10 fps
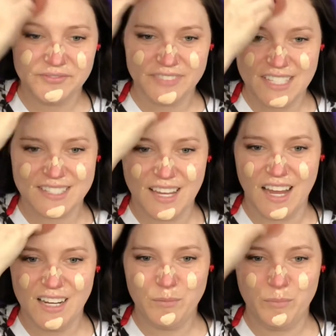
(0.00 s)
It's
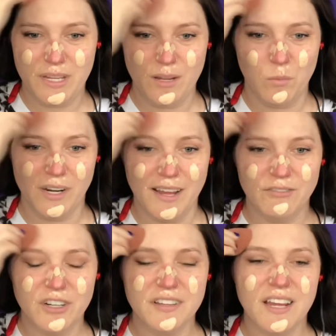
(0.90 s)
gotta be
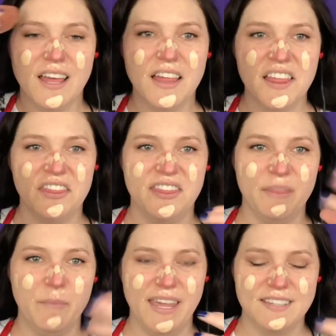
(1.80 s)
whatever
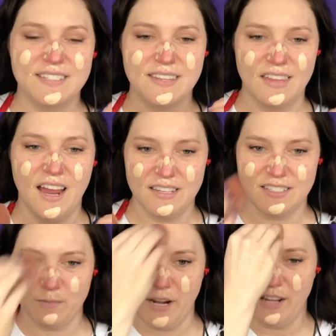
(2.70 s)
makes that
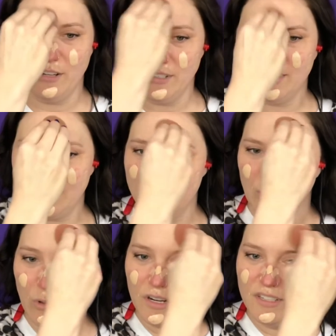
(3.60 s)
smell is
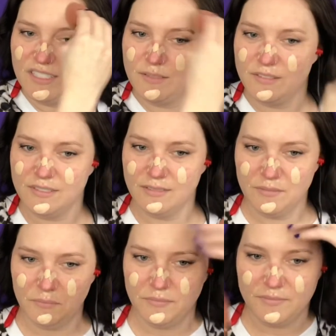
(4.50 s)
what's
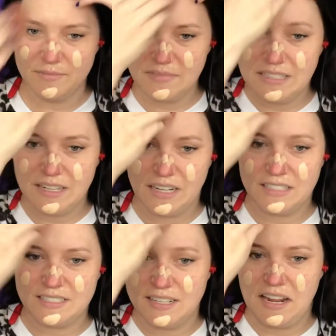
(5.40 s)
kind of
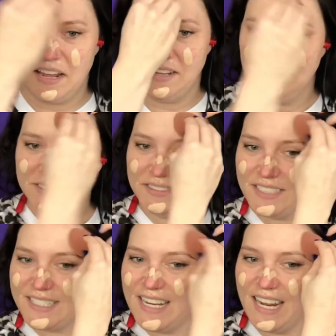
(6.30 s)
stingy.
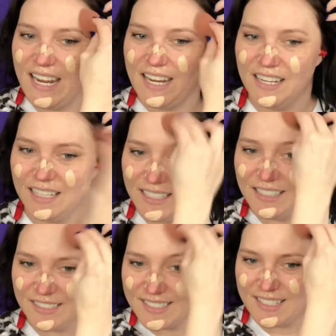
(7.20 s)
Stingy, a little
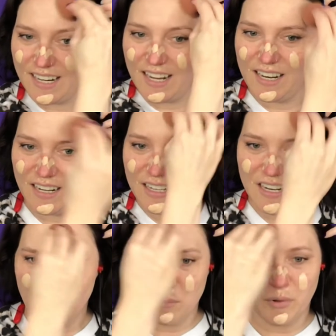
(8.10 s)
stingy,
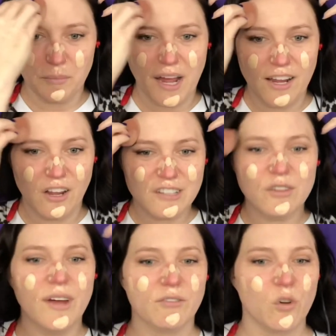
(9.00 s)
but I also
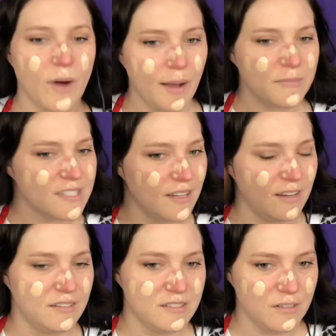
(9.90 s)
have crap
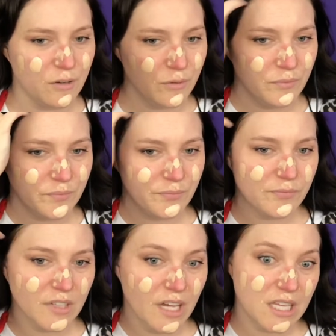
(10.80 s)
skin, so
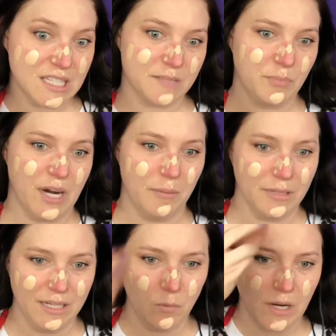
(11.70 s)
it's
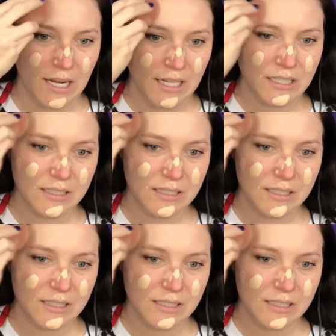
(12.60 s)
probably why.